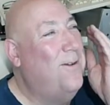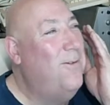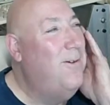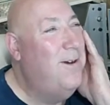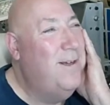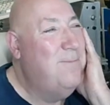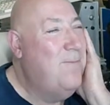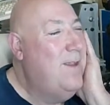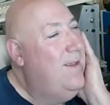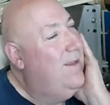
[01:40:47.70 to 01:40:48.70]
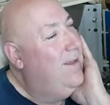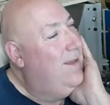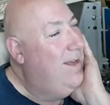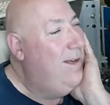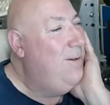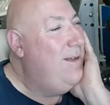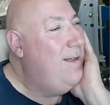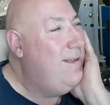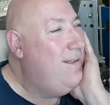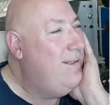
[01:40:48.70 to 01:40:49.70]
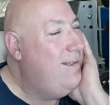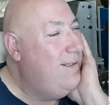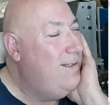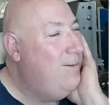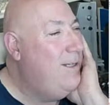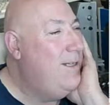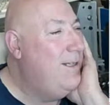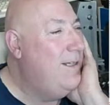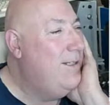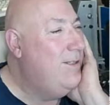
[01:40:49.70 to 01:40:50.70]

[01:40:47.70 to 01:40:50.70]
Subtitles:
Right. Anyway, where did I get to?